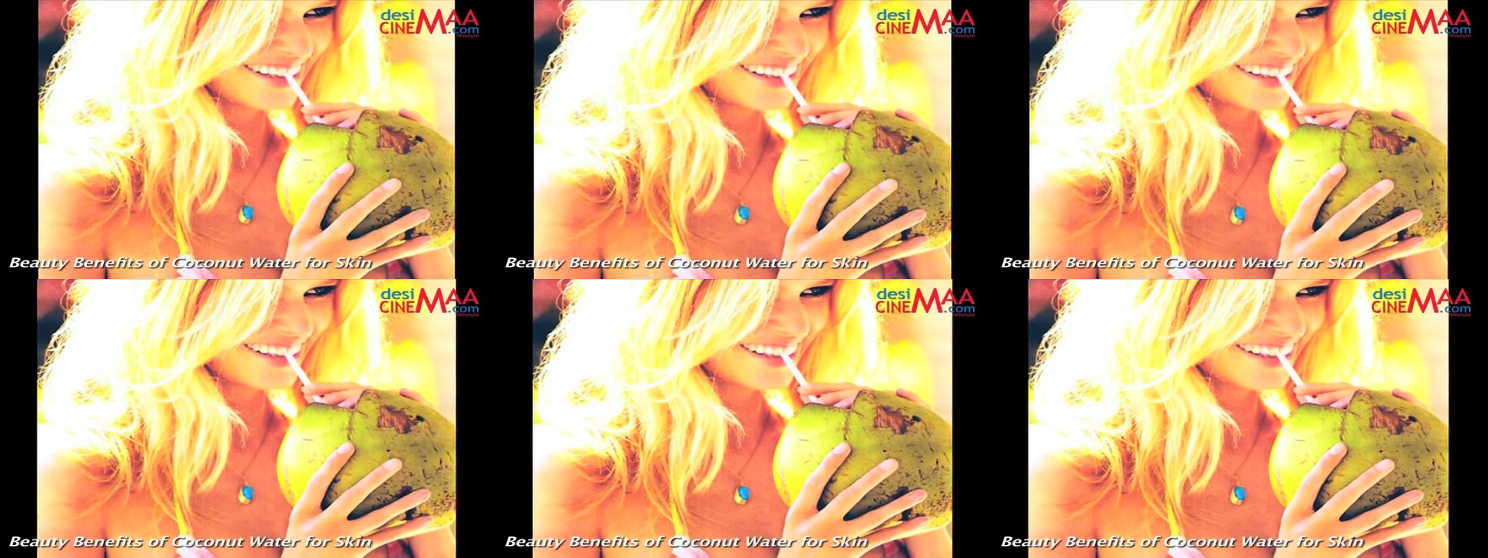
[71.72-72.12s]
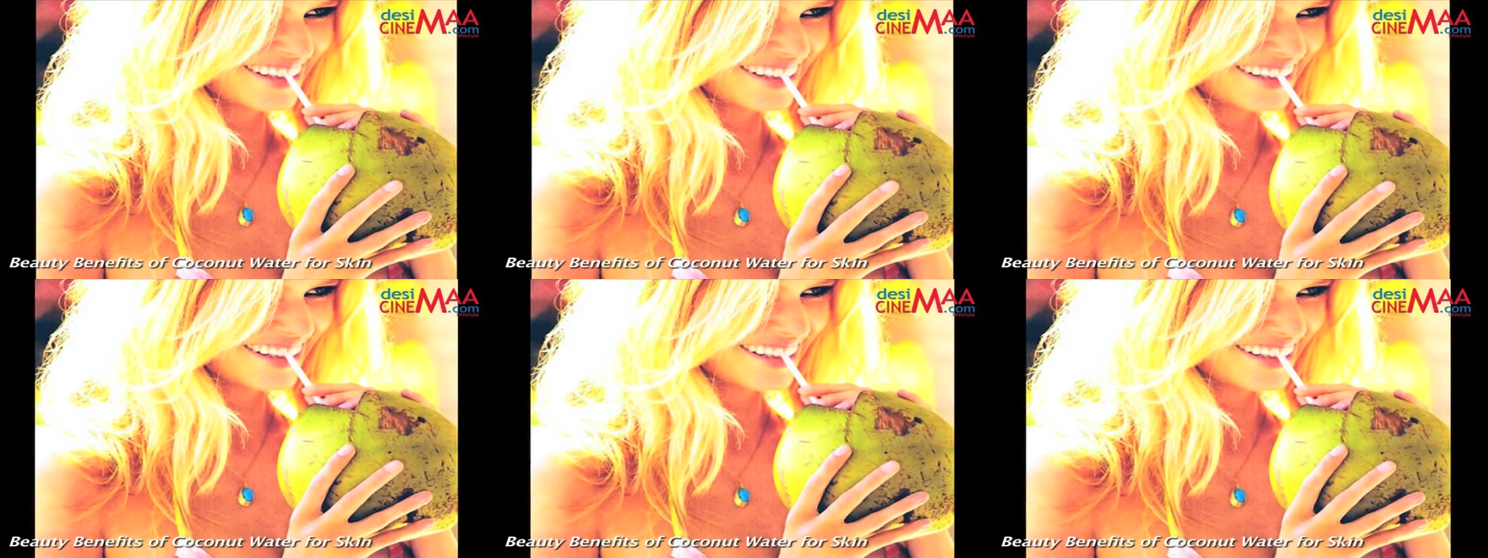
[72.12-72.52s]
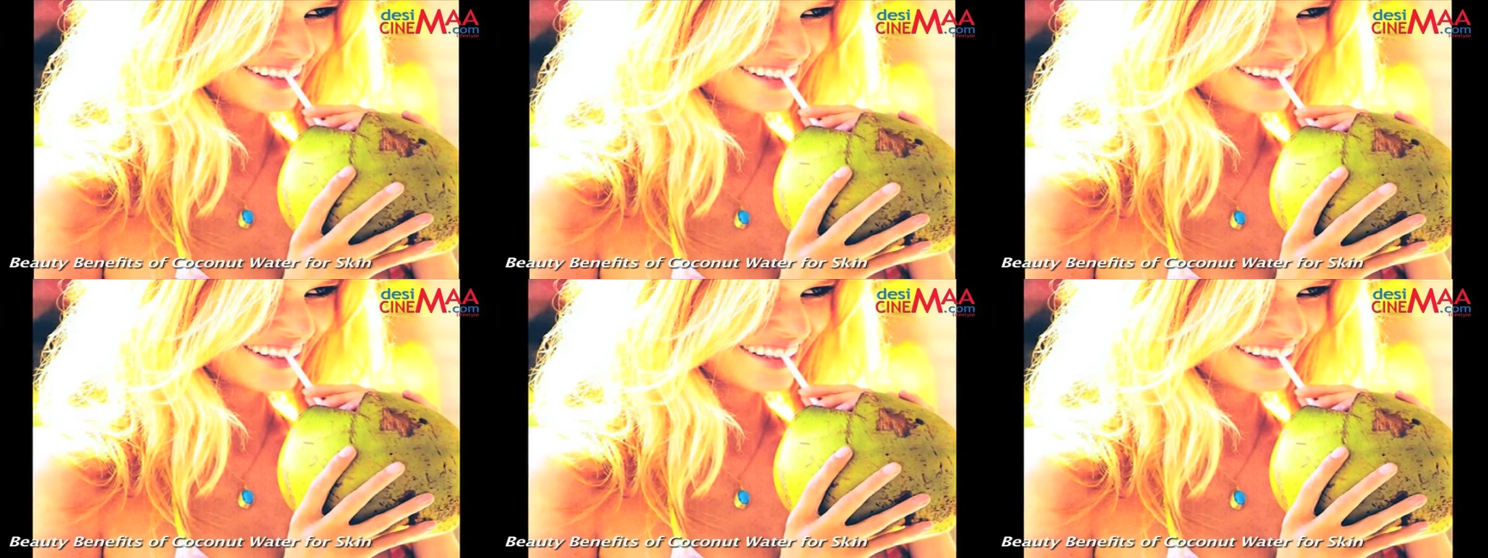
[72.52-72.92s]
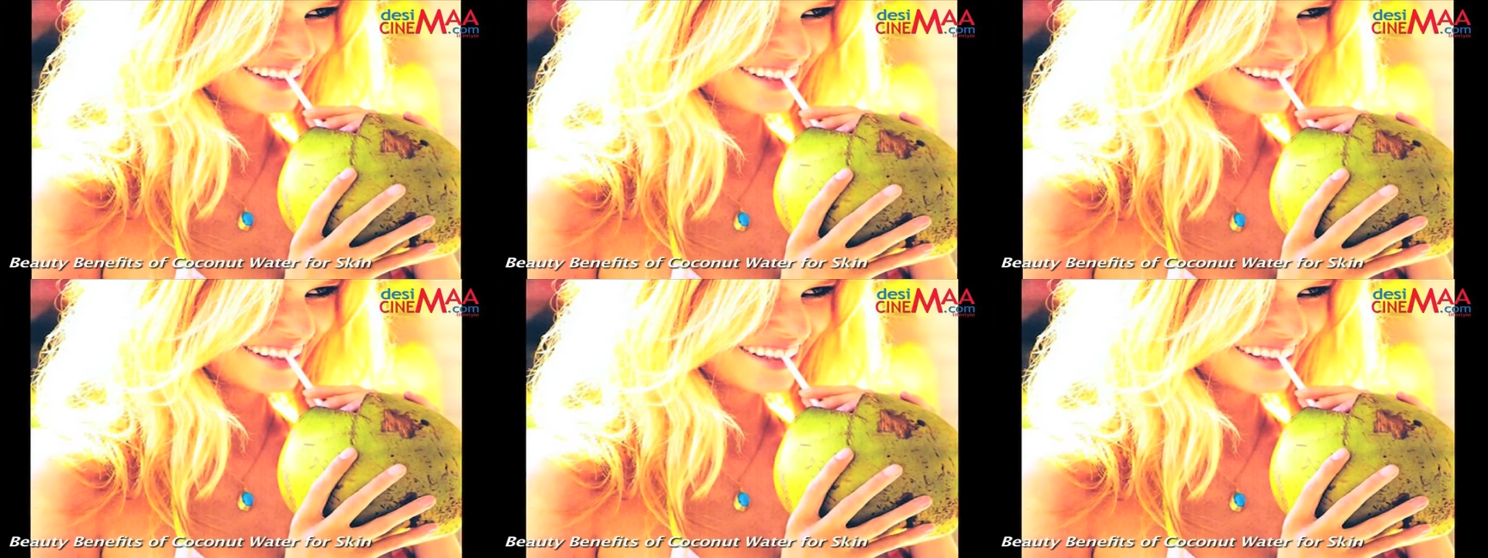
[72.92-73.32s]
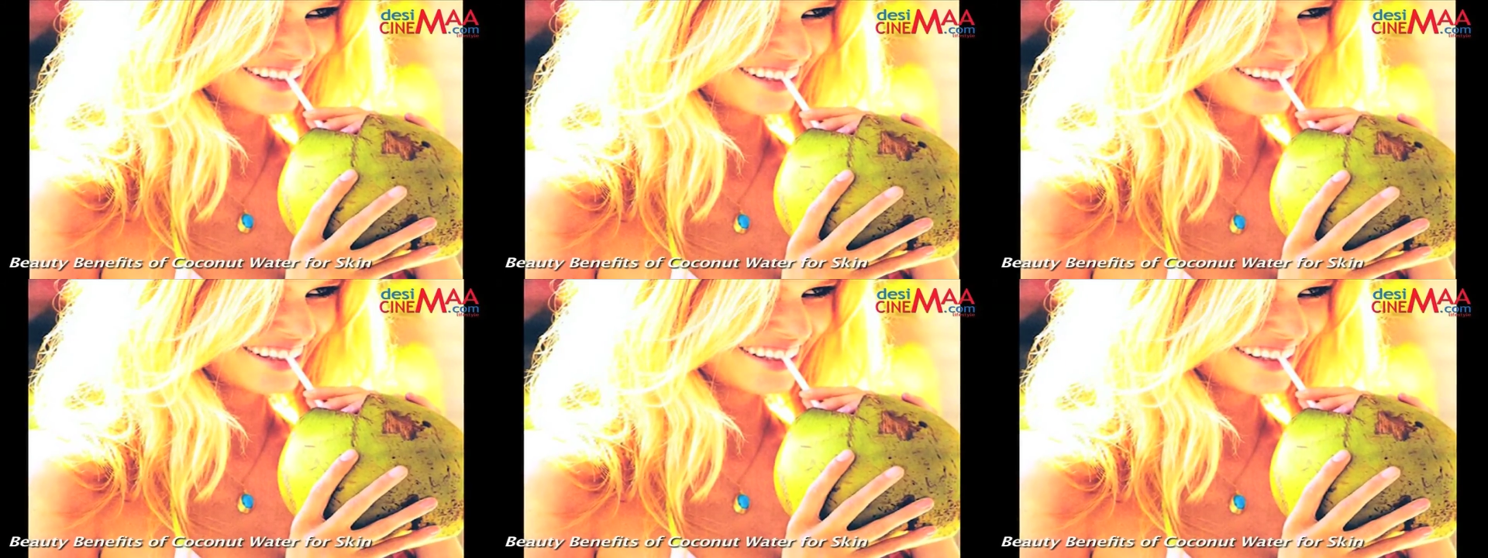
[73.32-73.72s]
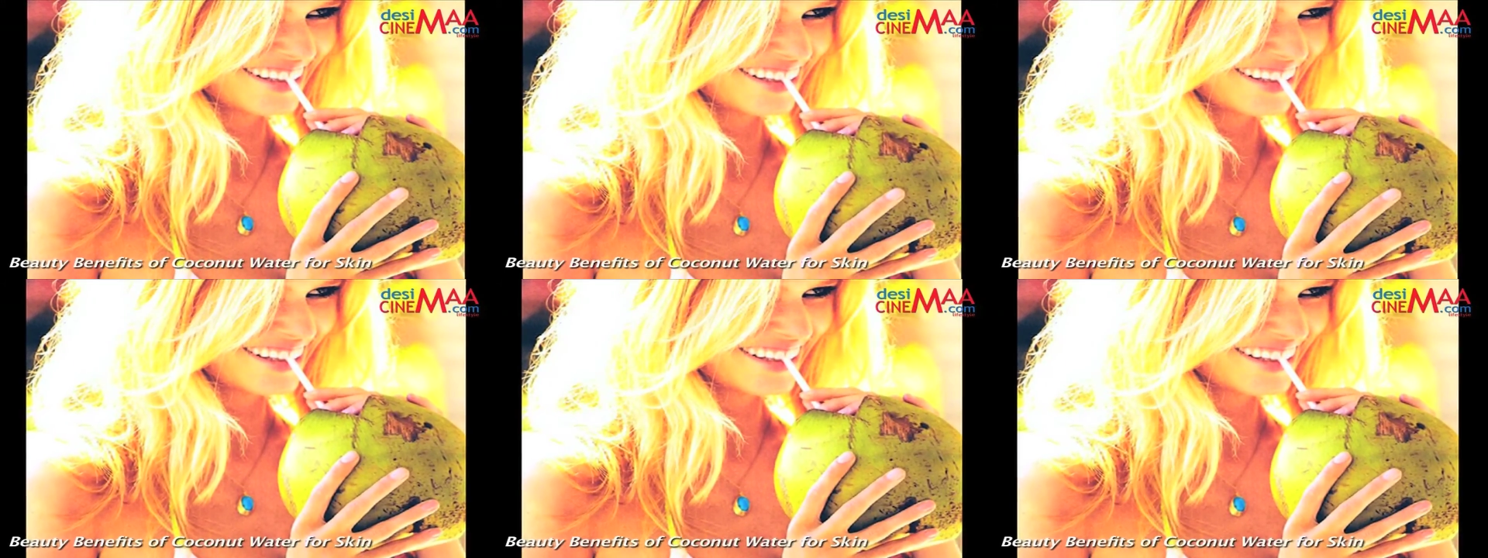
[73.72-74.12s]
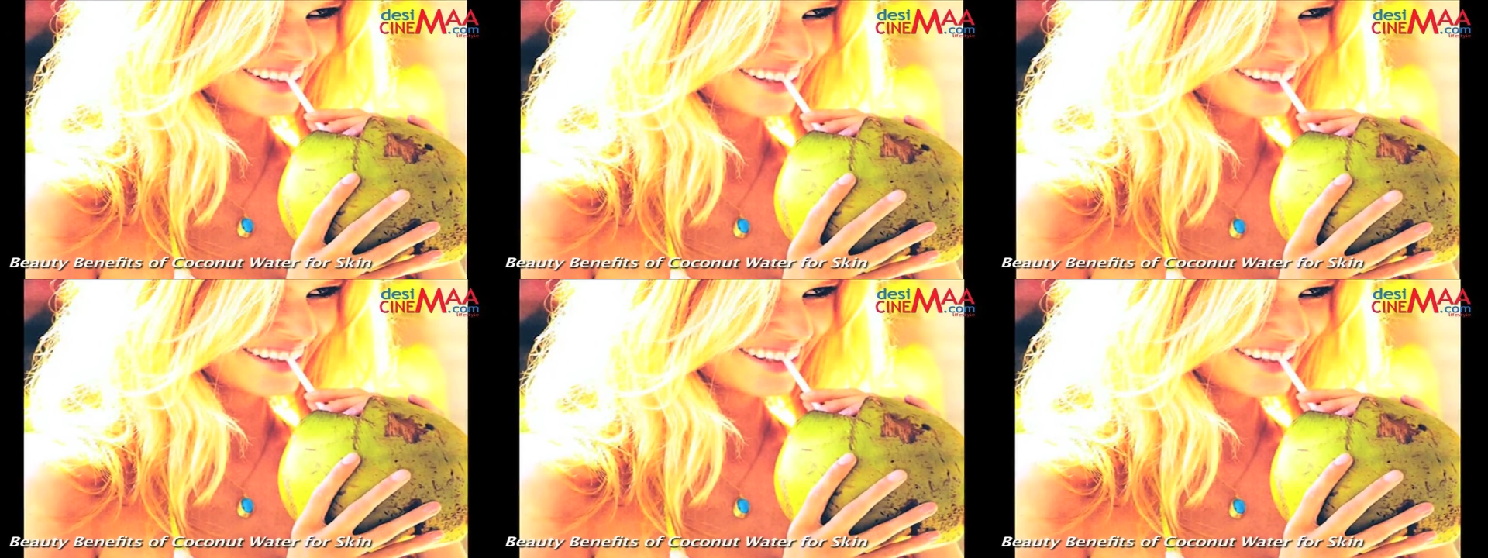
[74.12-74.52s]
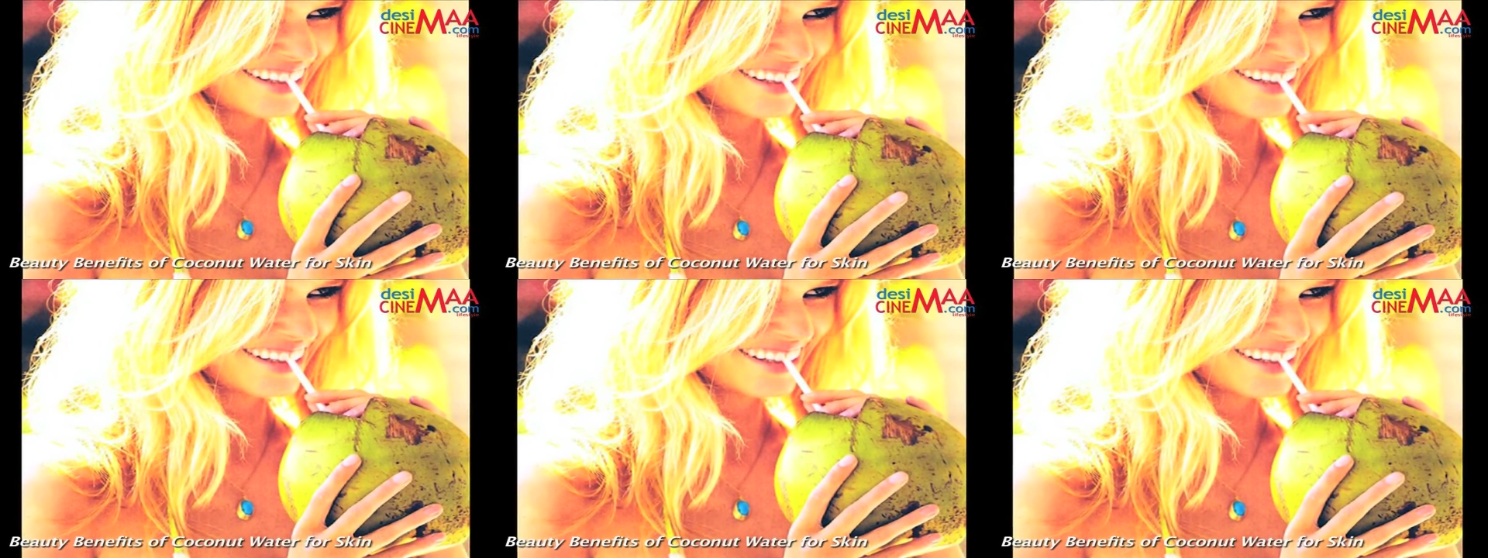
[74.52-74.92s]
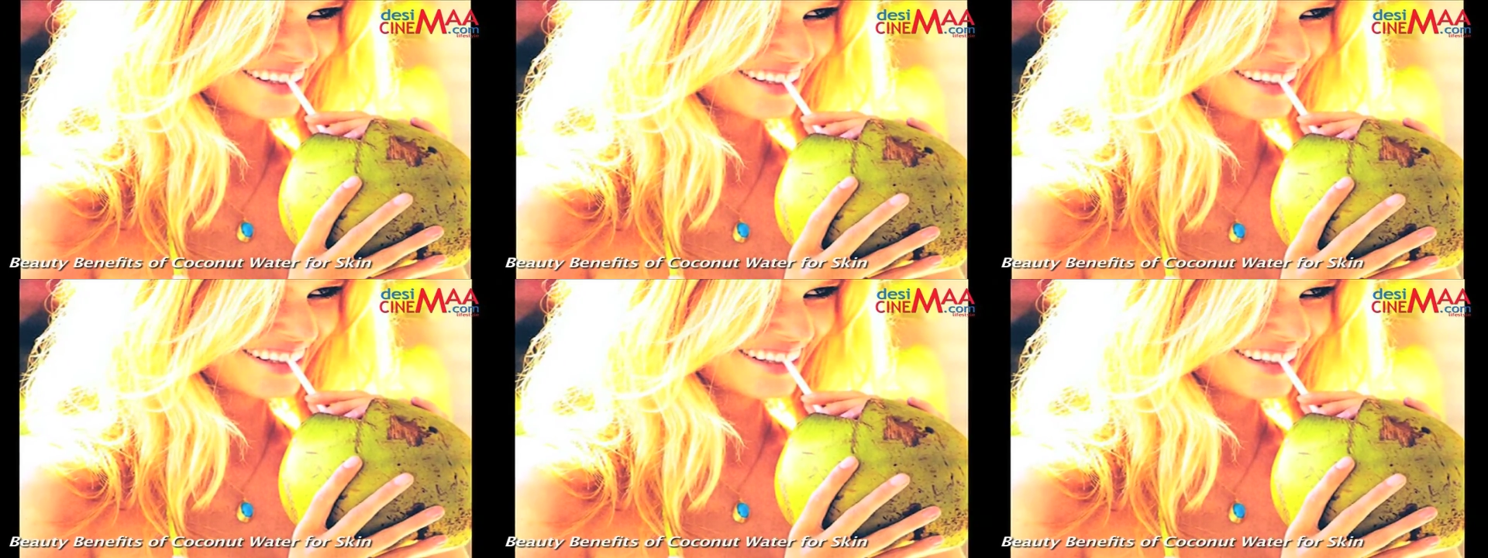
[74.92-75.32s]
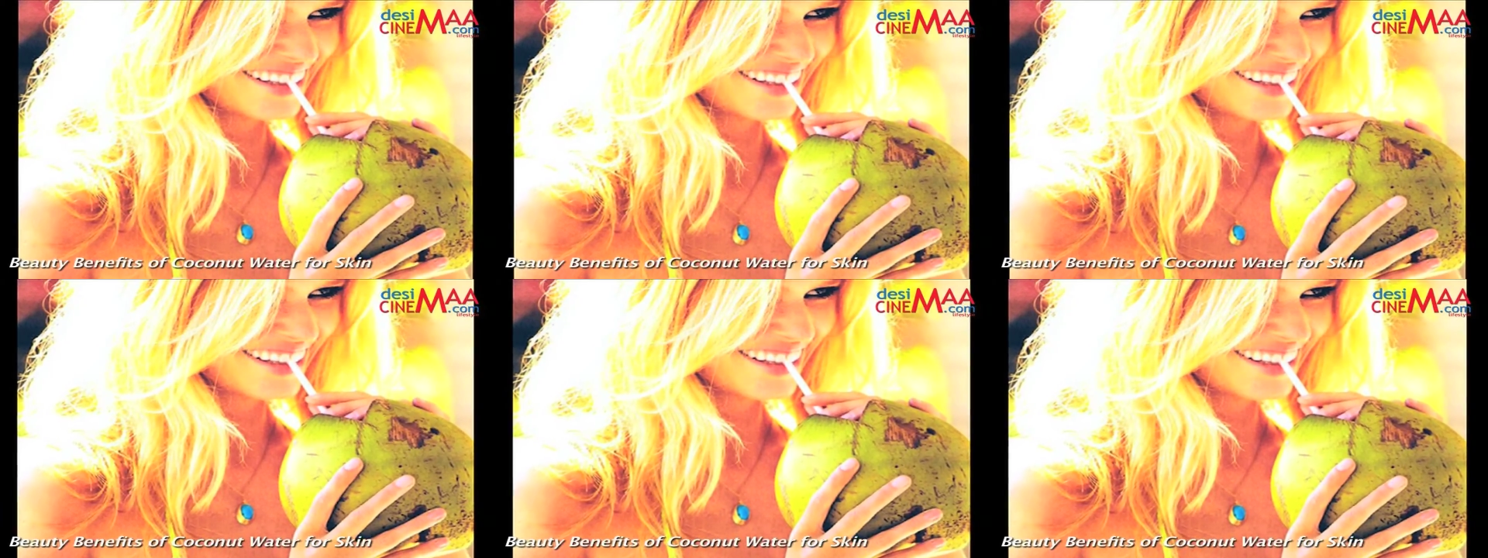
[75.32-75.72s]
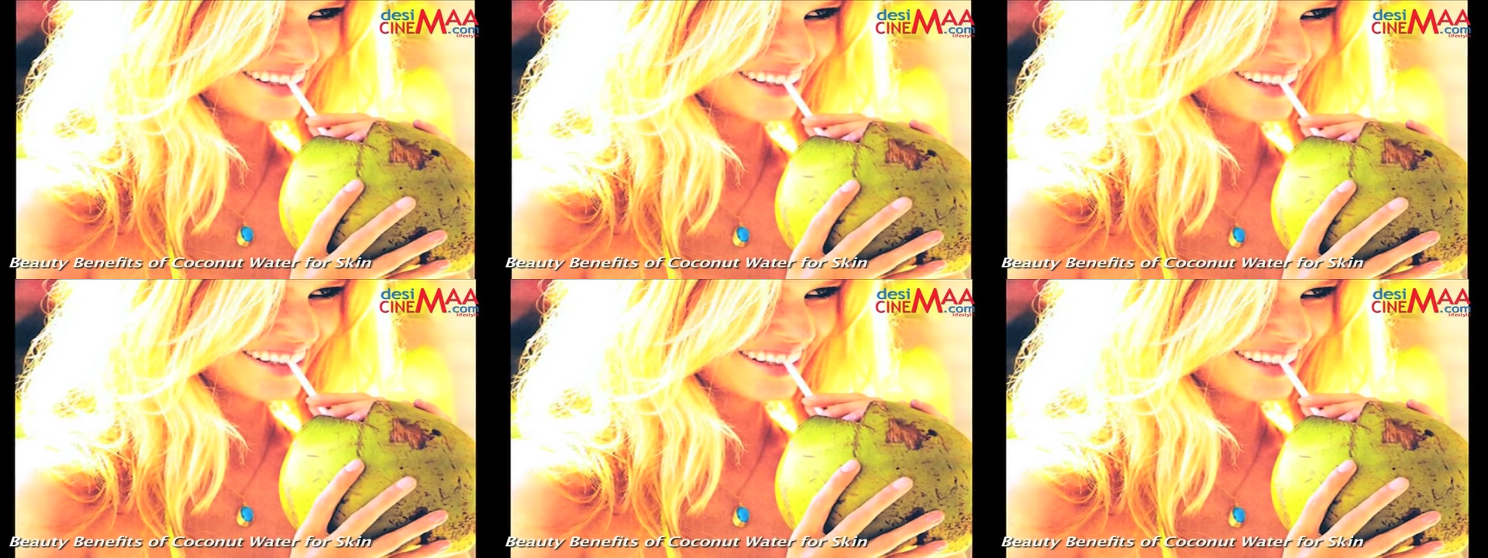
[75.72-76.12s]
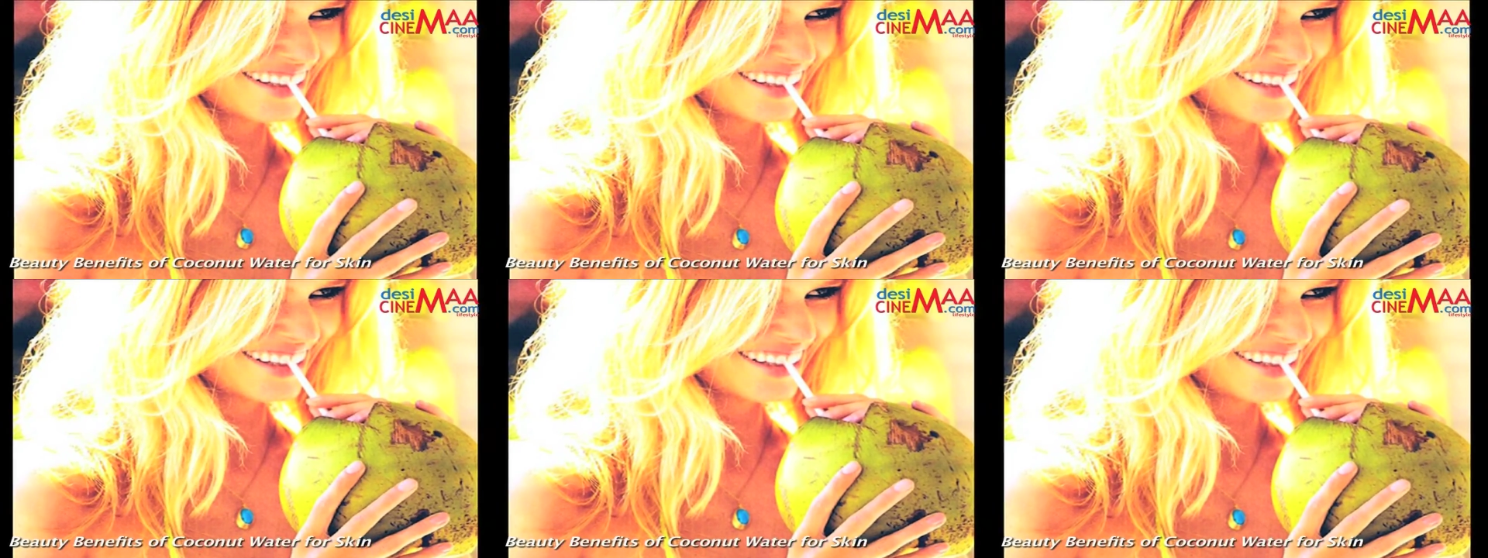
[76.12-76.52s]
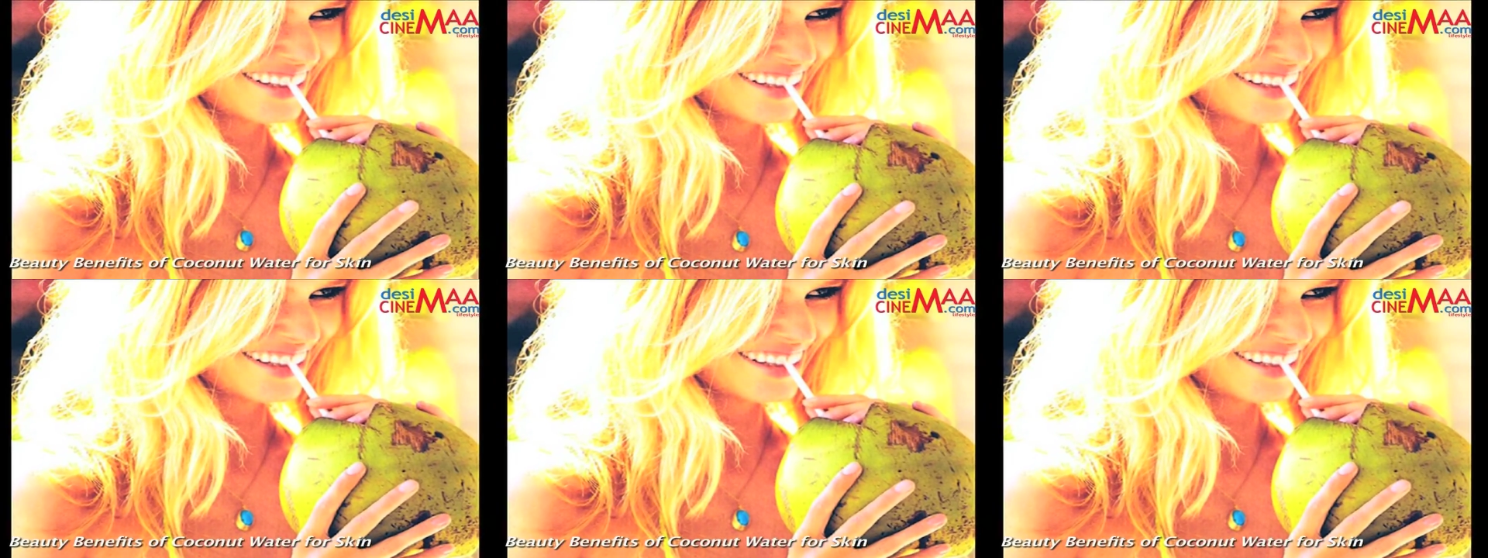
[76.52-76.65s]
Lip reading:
(no speaker visible)